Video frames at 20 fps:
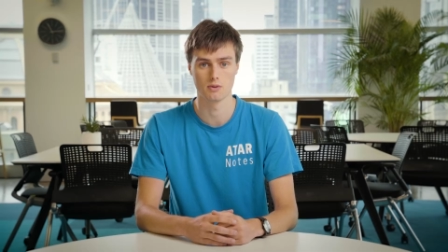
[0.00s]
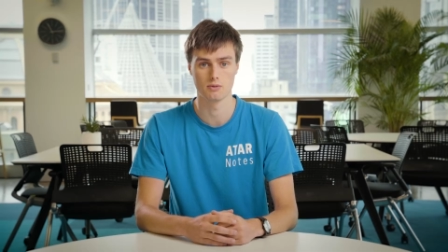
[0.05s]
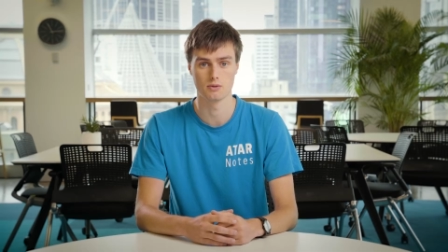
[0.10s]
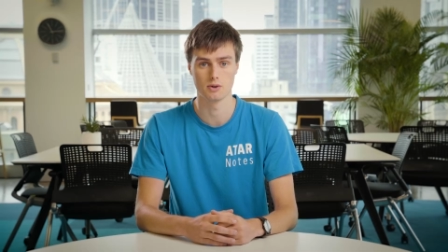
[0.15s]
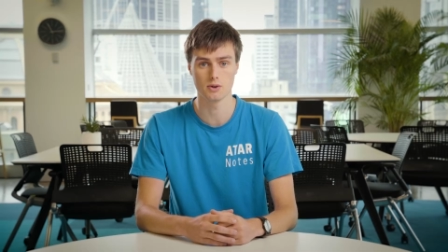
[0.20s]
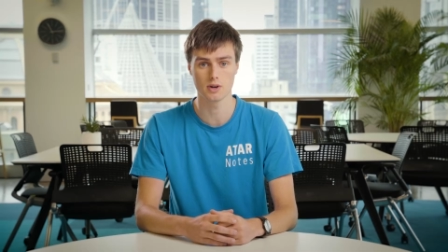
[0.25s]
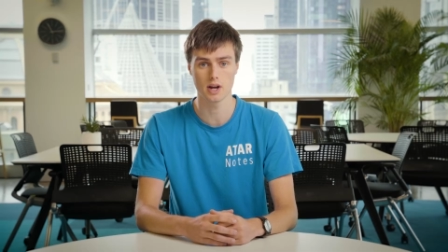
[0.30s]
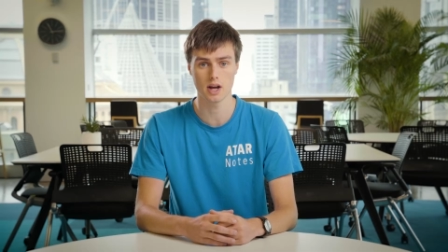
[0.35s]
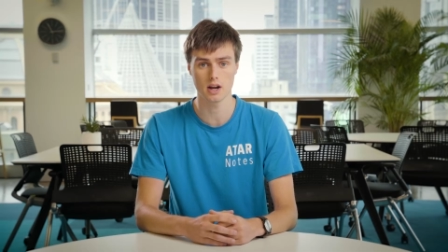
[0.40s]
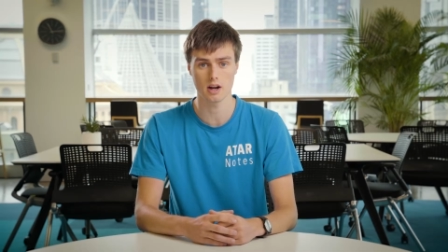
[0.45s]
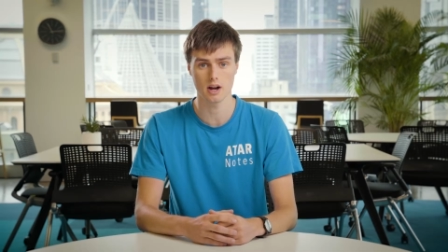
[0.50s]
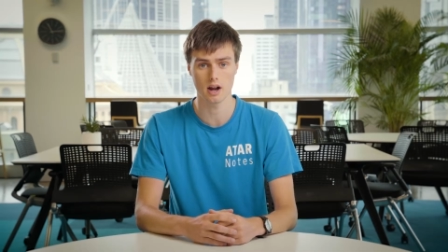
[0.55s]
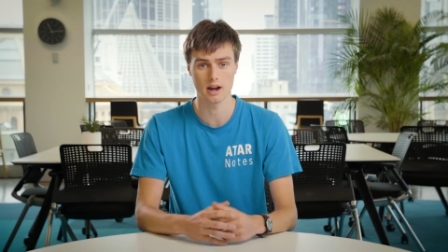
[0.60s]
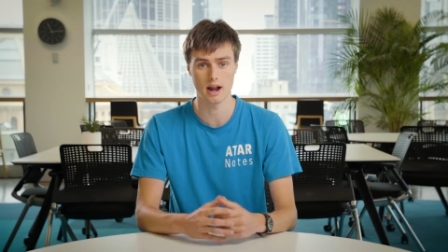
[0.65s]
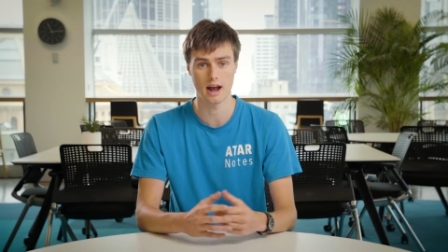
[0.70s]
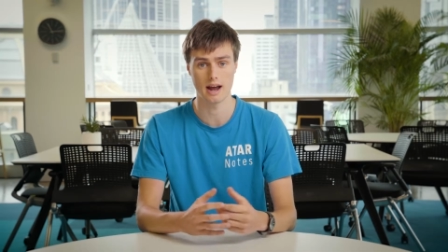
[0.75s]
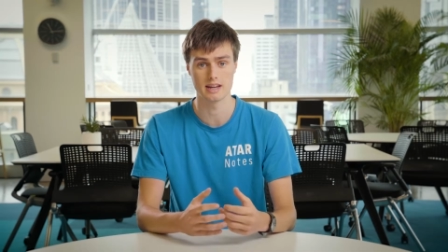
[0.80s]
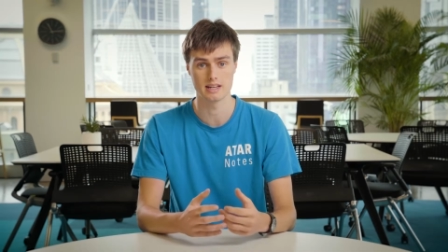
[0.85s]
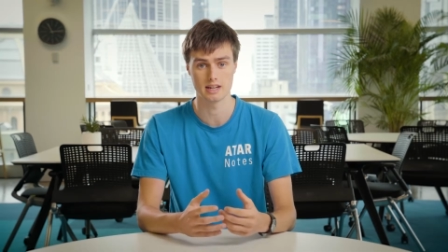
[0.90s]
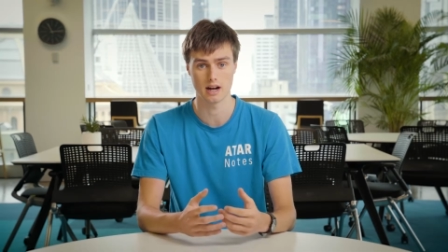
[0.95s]
if you get an
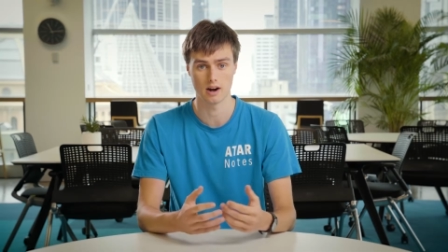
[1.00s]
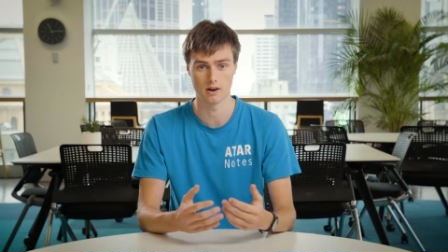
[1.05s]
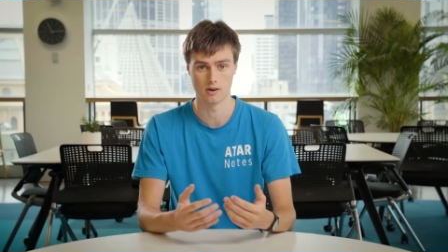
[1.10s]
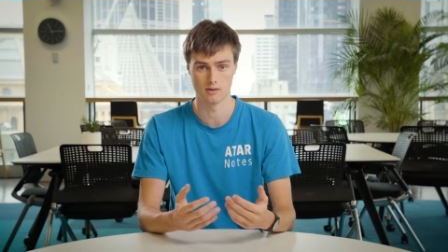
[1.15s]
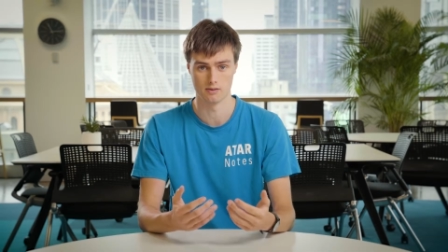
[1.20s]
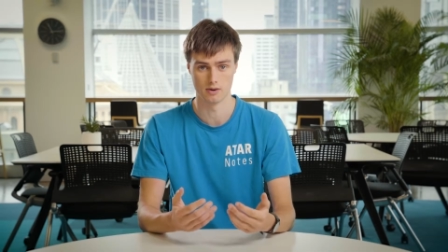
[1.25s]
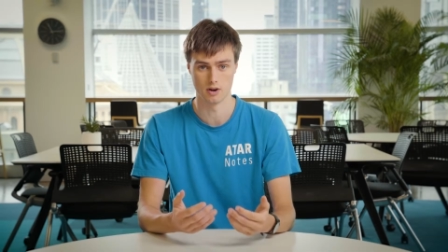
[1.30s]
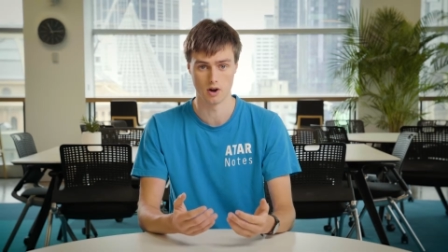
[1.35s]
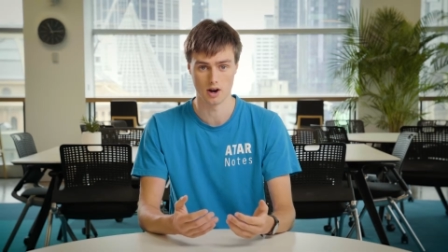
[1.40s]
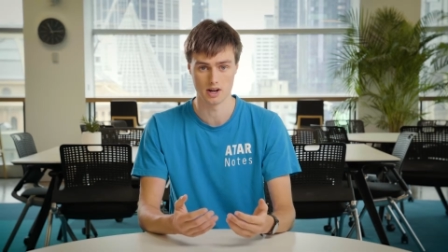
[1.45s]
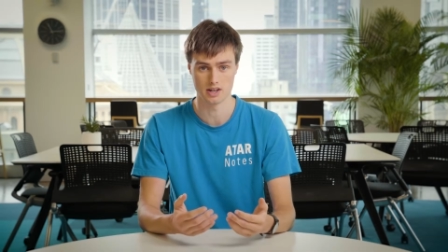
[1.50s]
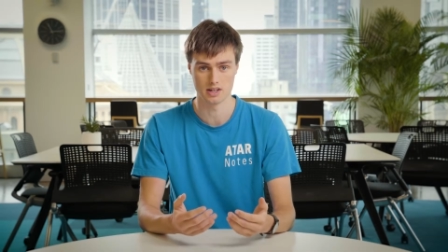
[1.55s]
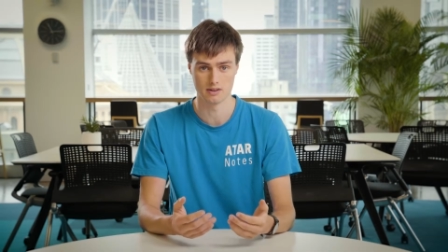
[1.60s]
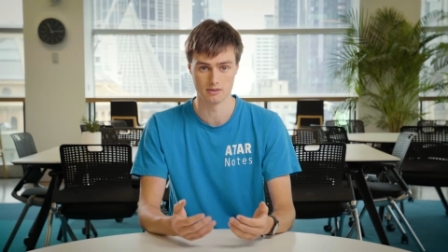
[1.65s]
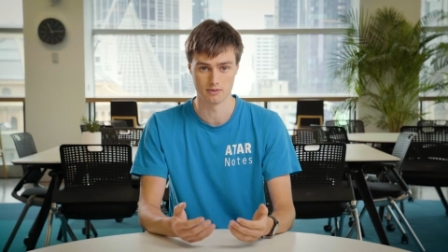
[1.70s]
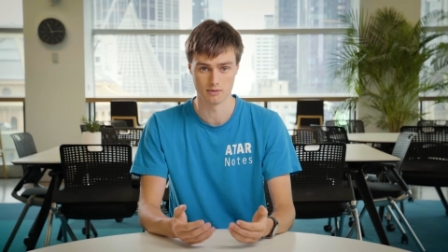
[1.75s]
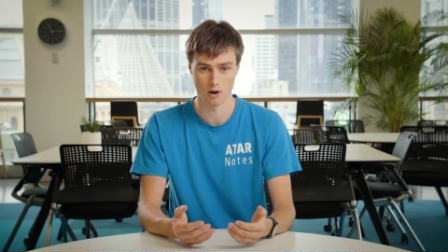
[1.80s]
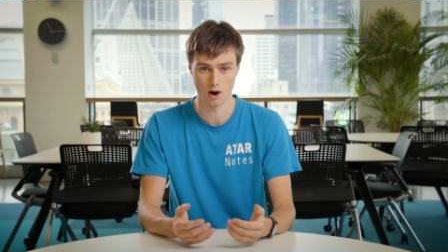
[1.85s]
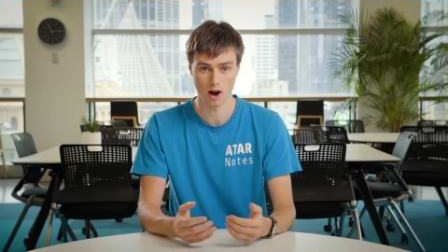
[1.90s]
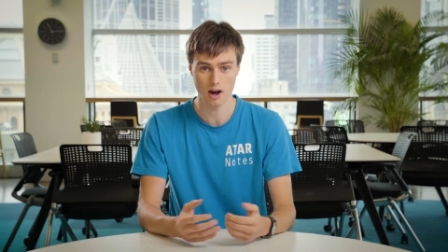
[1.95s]
ATAR of
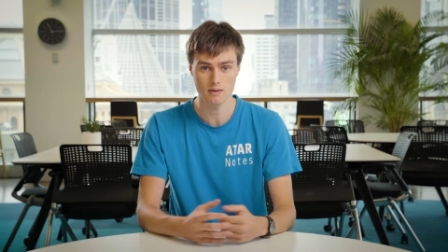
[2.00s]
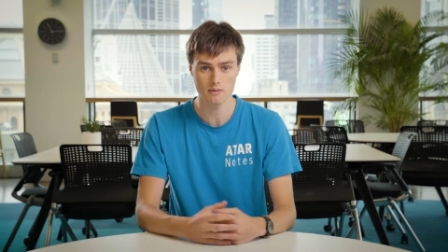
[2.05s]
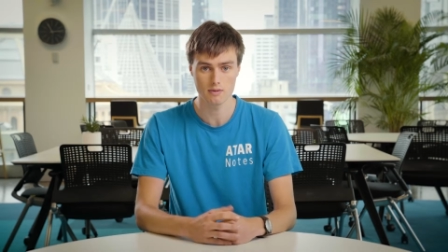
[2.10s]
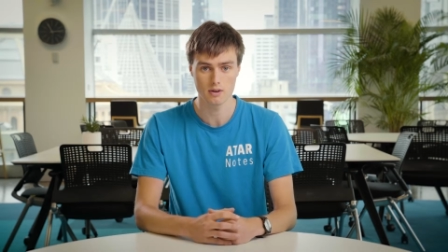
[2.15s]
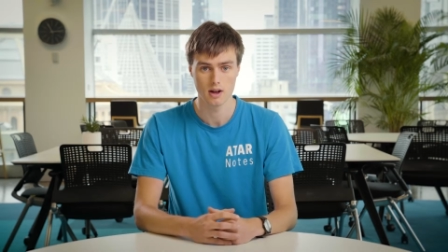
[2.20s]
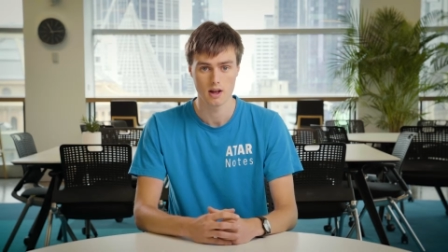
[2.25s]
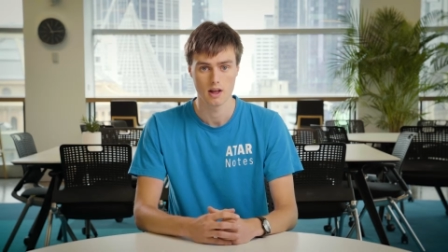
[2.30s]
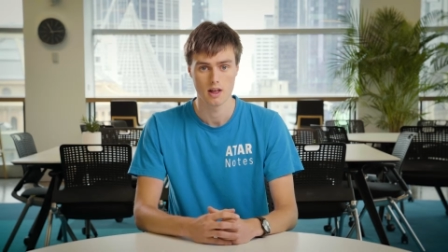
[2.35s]
95,